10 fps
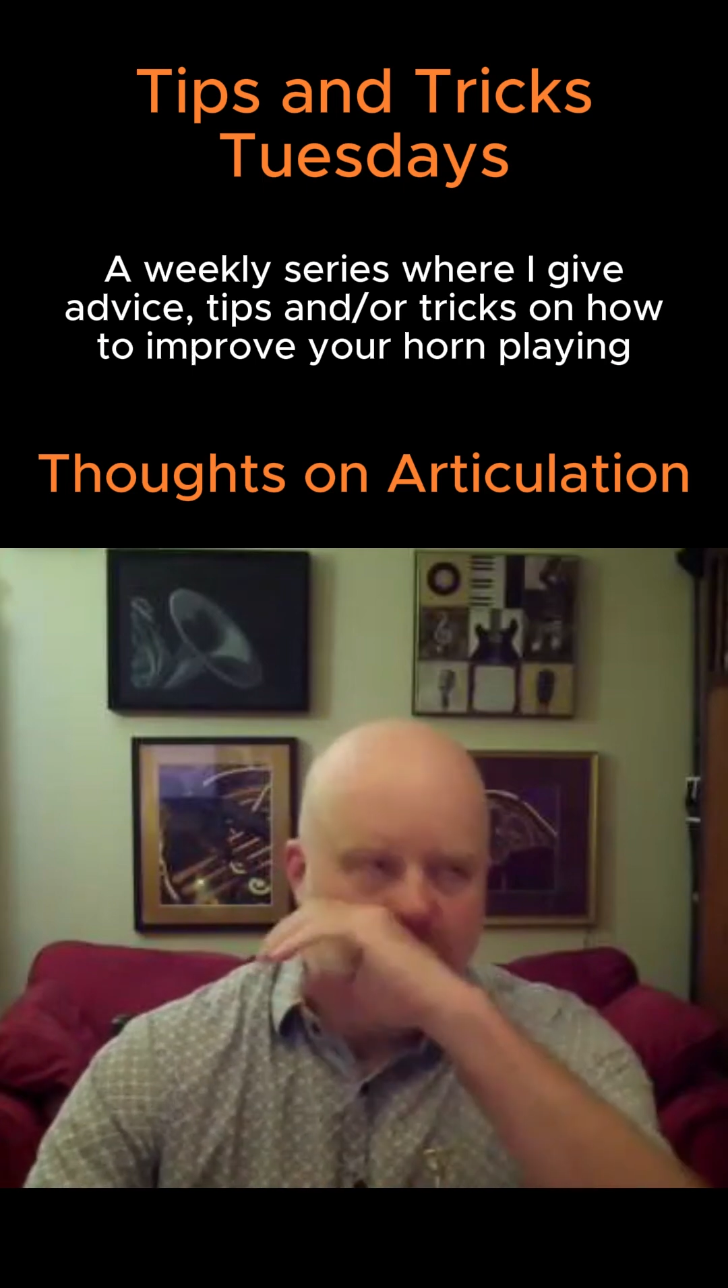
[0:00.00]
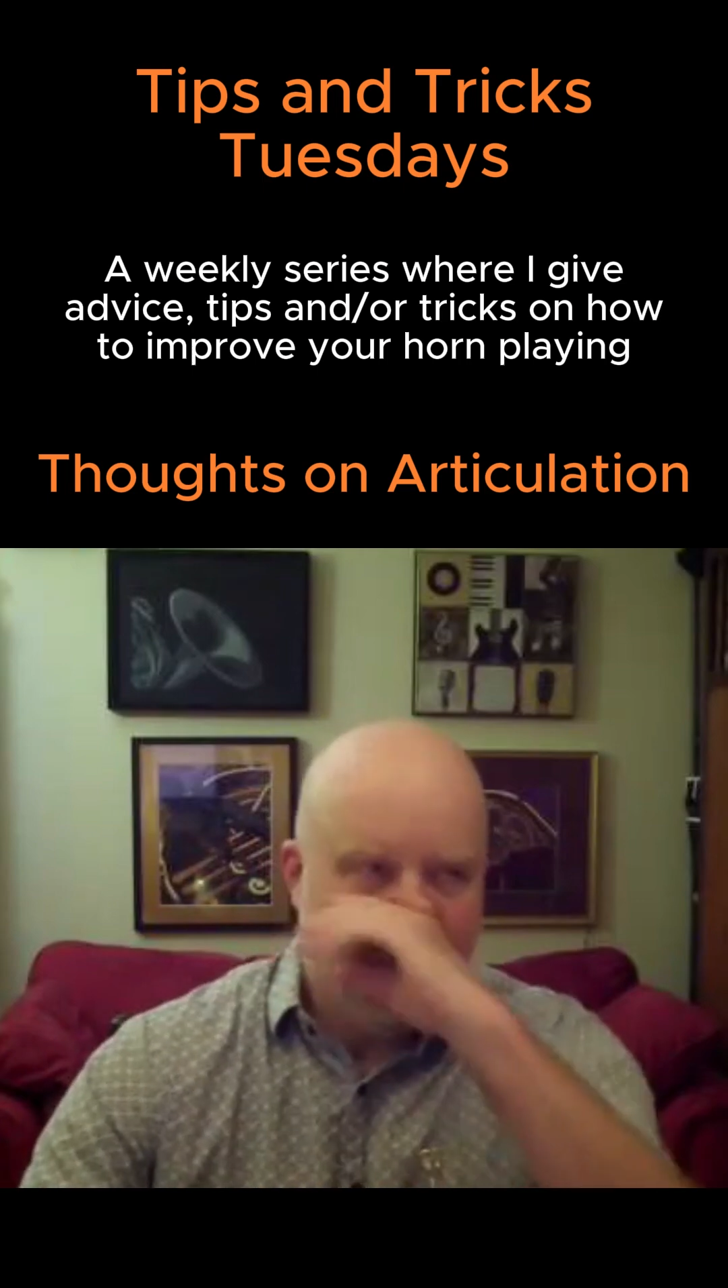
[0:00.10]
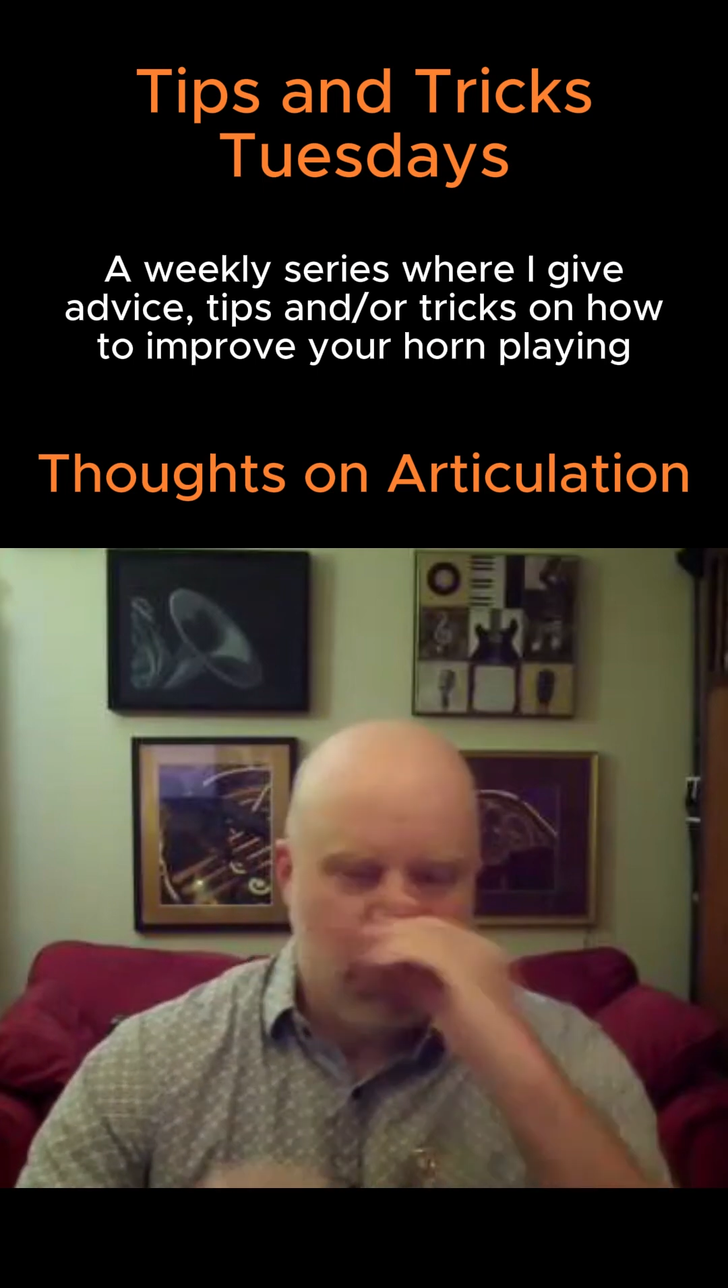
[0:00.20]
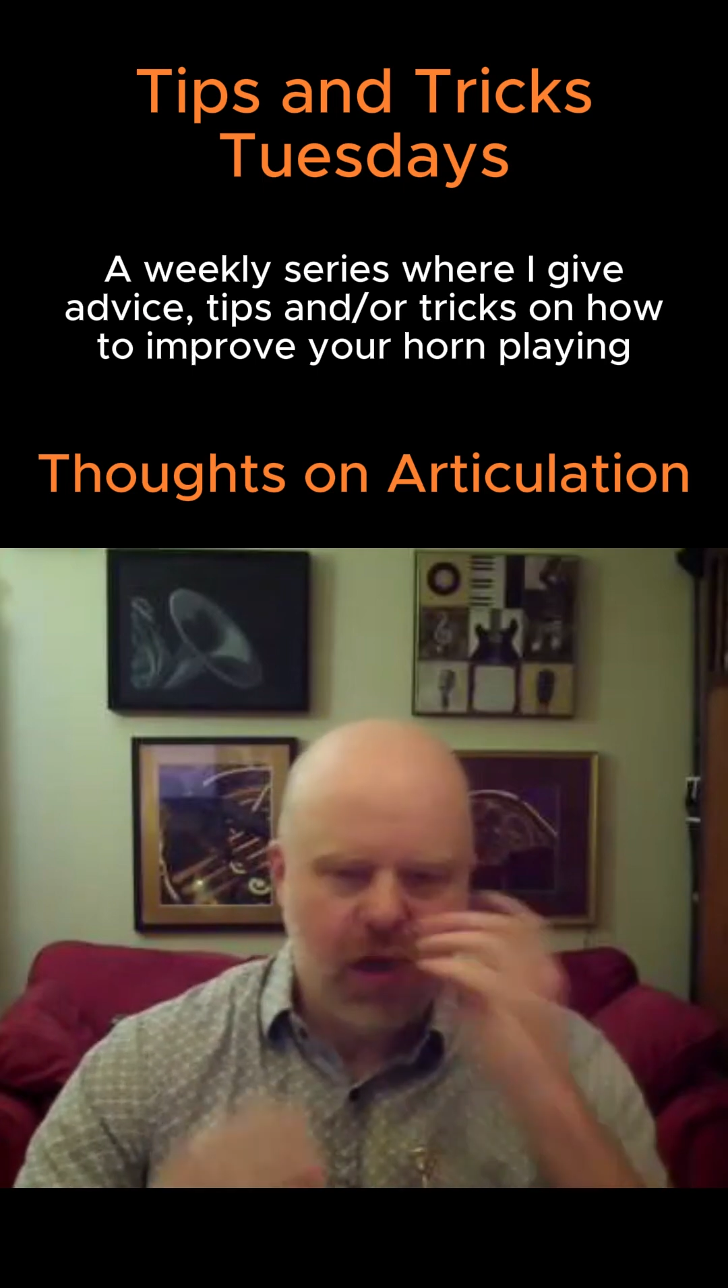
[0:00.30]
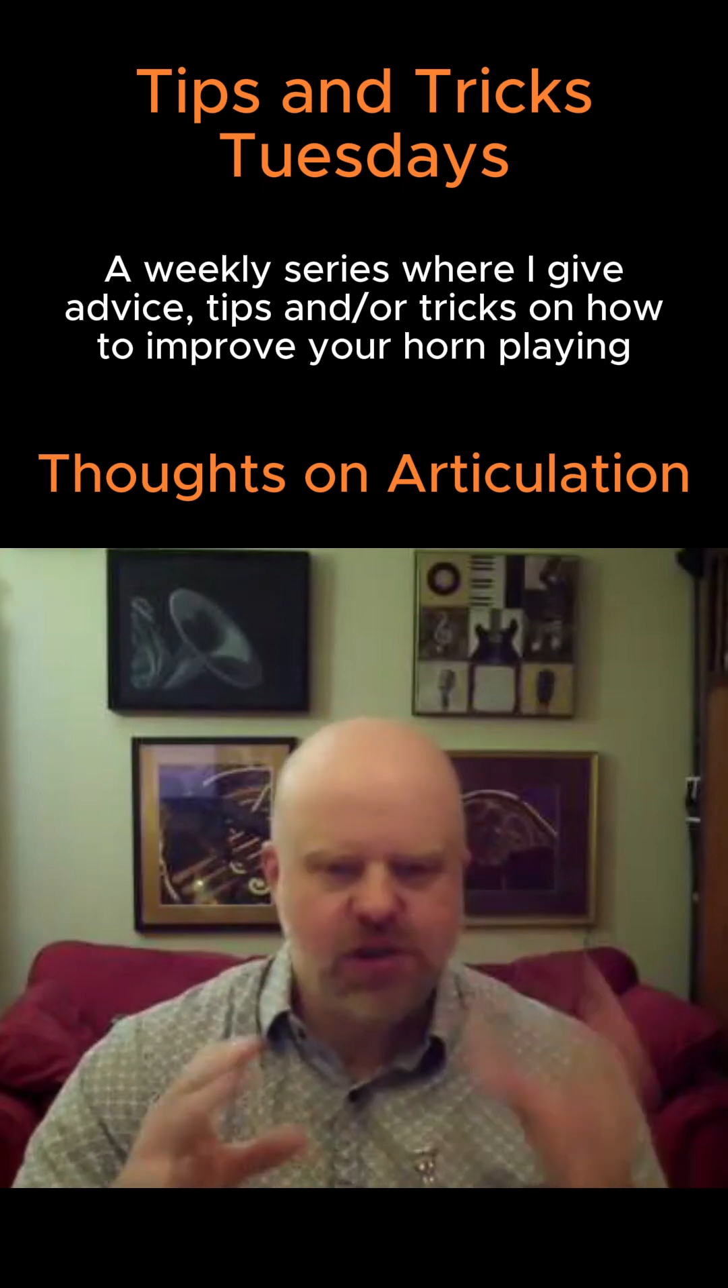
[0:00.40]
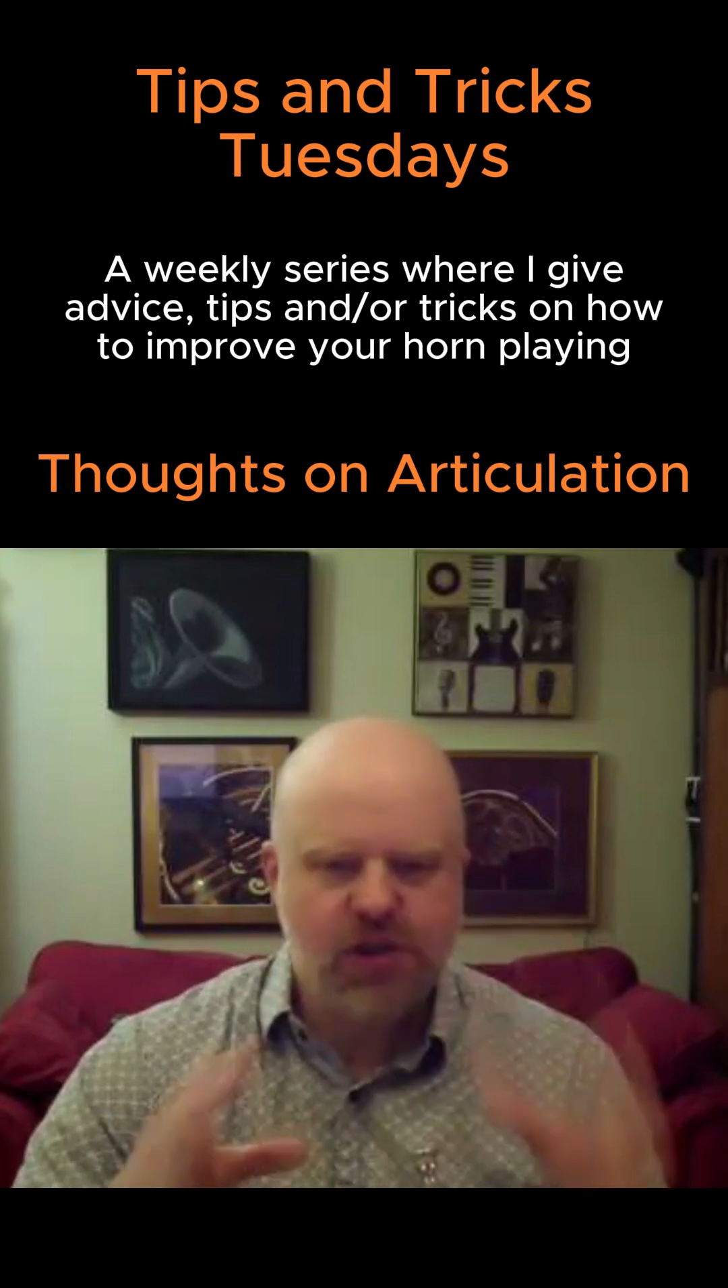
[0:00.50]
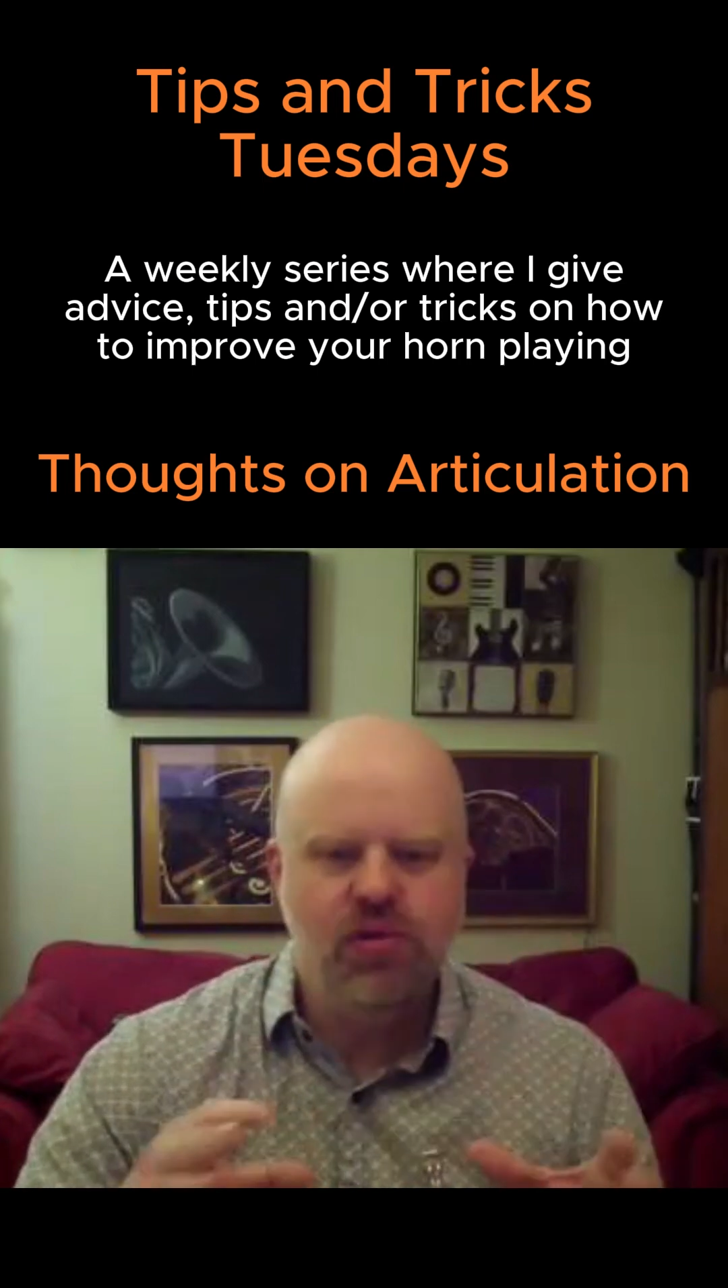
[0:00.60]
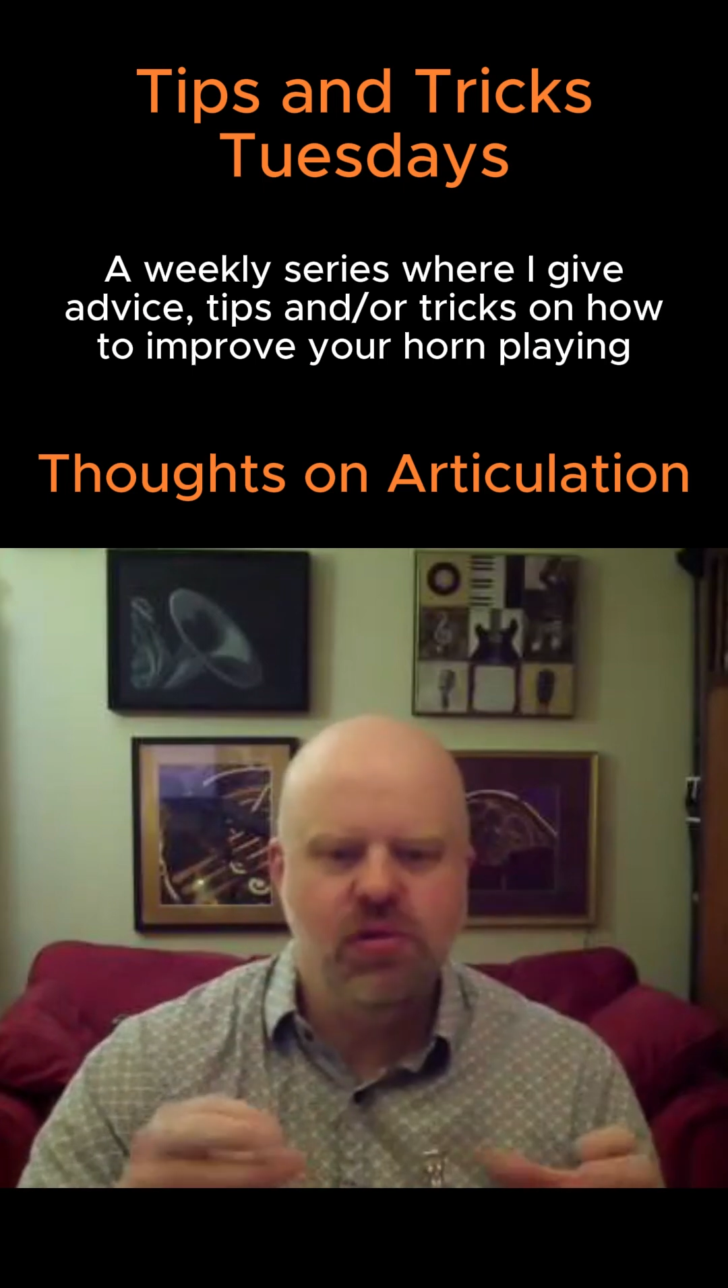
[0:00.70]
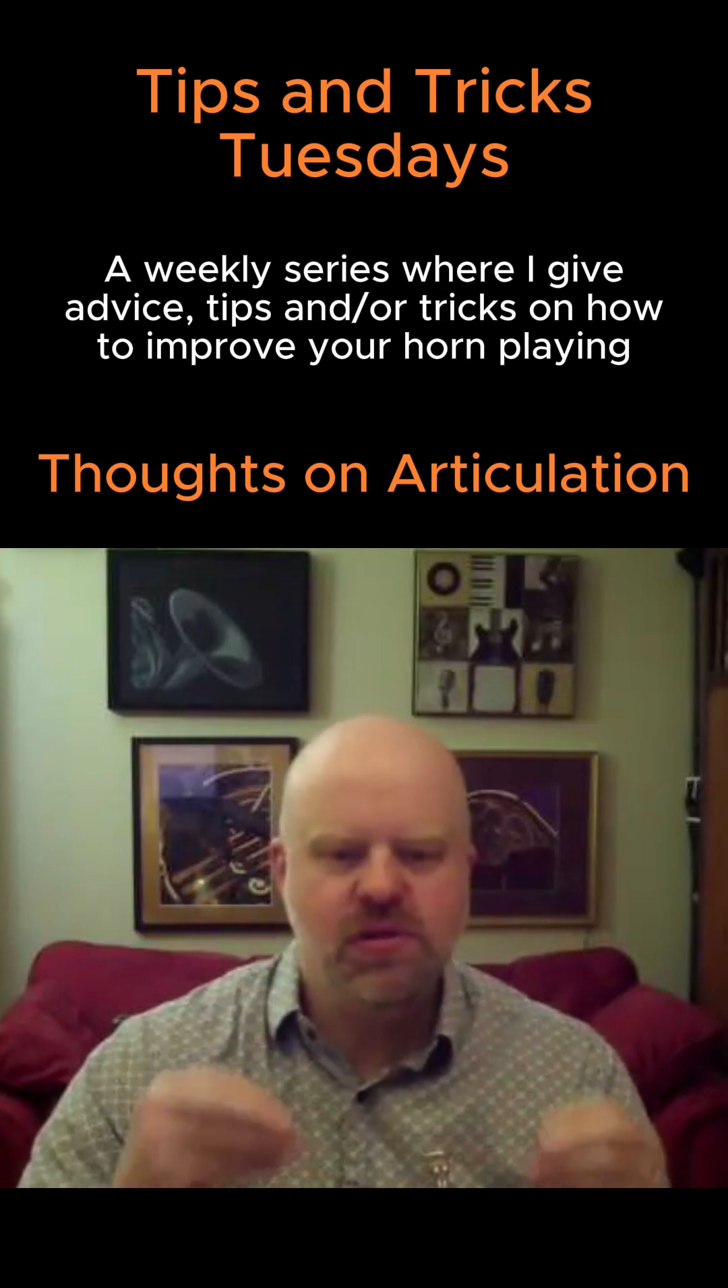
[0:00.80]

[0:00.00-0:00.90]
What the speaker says: for a student